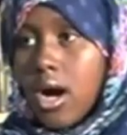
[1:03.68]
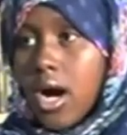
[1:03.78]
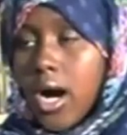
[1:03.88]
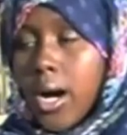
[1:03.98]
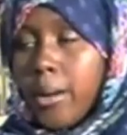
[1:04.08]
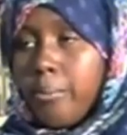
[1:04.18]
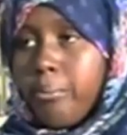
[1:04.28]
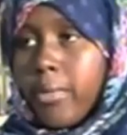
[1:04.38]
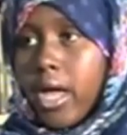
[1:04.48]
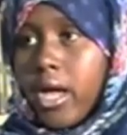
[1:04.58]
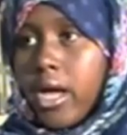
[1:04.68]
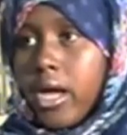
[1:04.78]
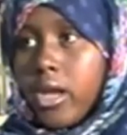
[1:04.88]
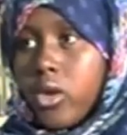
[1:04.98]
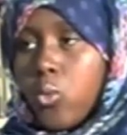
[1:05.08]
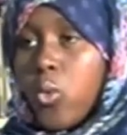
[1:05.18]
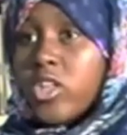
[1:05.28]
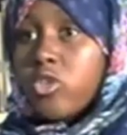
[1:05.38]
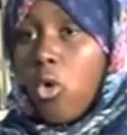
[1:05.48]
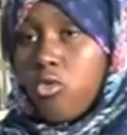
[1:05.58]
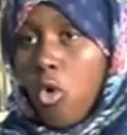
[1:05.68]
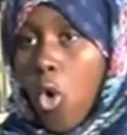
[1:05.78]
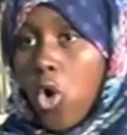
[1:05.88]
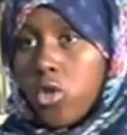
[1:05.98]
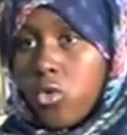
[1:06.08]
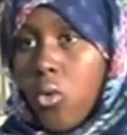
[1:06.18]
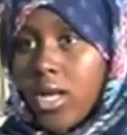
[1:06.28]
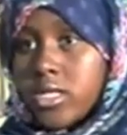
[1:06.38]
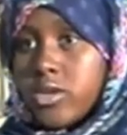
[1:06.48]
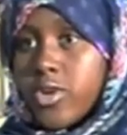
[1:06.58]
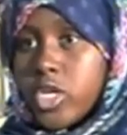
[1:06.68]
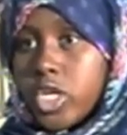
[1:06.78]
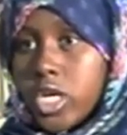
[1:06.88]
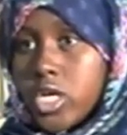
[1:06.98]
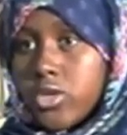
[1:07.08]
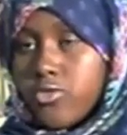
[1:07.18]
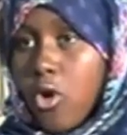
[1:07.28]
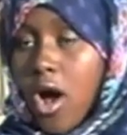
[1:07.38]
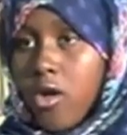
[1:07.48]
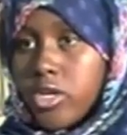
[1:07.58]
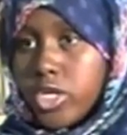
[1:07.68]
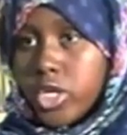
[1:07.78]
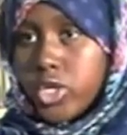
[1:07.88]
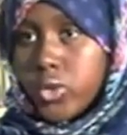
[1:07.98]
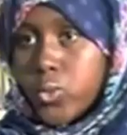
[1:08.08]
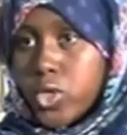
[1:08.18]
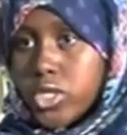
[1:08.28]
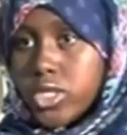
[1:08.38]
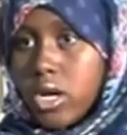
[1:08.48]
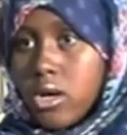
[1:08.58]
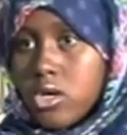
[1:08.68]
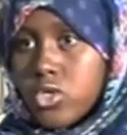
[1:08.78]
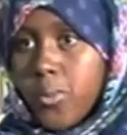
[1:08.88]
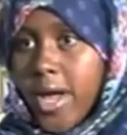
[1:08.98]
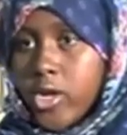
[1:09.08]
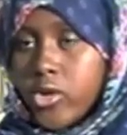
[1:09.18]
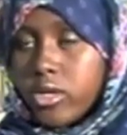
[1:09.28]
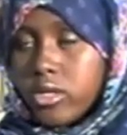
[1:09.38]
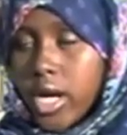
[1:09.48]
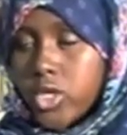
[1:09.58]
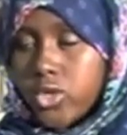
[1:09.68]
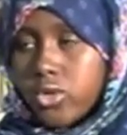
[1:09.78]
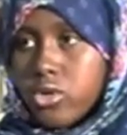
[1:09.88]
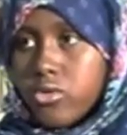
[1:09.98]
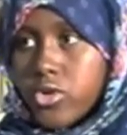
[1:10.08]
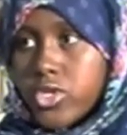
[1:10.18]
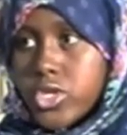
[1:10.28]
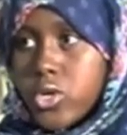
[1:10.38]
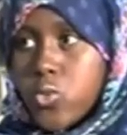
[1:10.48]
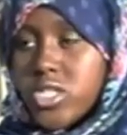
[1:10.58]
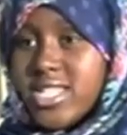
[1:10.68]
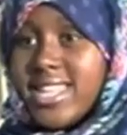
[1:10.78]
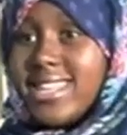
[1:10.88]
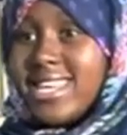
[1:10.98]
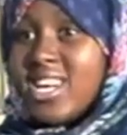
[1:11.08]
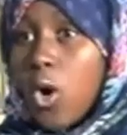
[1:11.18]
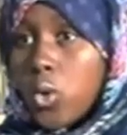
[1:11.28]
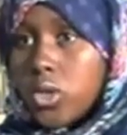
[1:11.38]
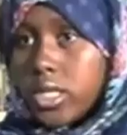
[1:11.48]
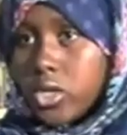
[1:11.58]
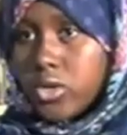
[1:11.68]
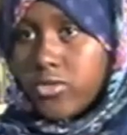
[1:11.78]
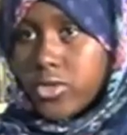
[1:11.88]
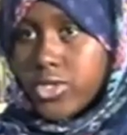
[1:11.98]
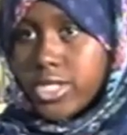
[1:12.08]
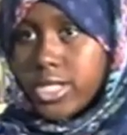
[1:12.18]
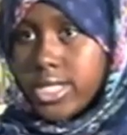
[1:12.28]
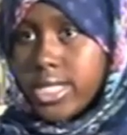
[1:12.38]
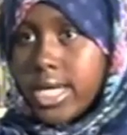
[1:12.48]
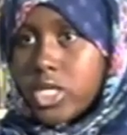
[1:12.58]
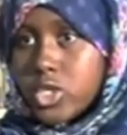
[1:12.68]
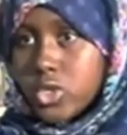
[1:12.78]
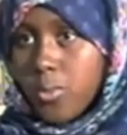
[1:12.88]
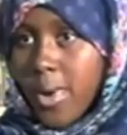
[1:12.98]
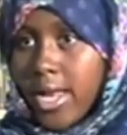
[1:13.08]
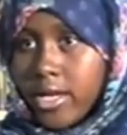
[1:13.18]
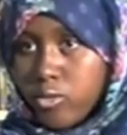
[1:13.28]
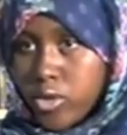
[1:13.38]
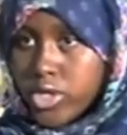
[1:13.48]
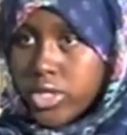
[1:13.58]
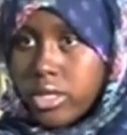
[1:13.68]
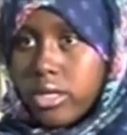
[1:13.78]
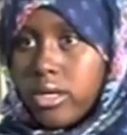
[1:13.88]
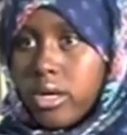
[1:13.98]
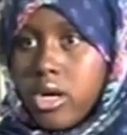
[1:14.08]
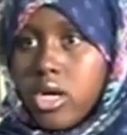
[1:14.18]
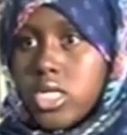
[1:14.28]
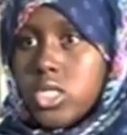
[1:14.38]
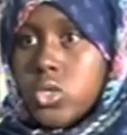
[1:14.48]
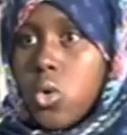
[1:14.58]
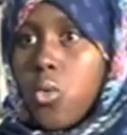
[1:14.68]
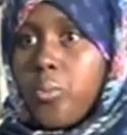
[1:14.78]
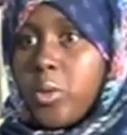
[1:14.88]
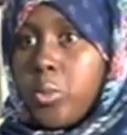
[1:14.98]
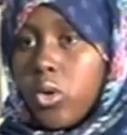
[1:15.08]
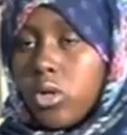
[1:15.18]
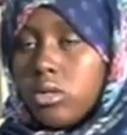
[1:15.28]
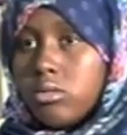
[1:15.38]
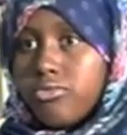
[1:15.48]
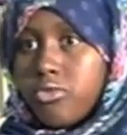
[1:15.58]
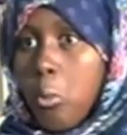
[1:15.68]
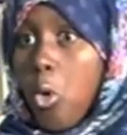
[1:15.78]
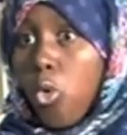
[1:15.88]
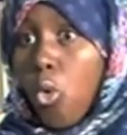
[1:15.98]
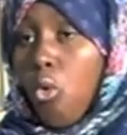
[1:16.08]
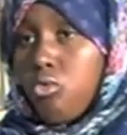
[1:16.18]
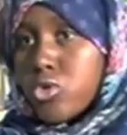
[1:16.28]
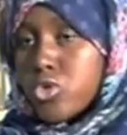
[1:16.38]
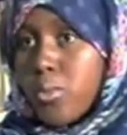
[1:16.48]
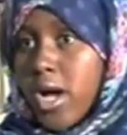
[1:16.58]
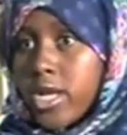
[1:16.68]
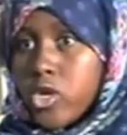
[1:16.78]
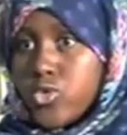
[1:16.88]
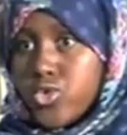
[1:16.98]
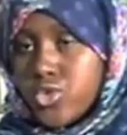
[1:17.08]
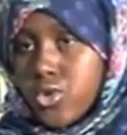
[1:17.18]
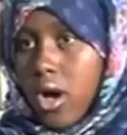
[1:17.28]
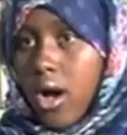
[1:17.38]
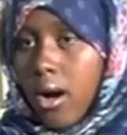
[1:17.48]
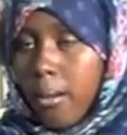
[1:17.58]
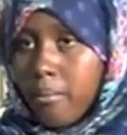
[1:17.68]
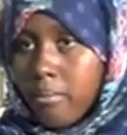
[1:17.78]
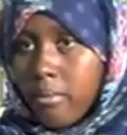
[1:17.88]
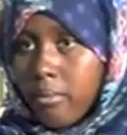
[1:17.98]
and what the overall the quality of education for higher education was. Somali National University was the only university in Somali region. So people from all over Somalia used to come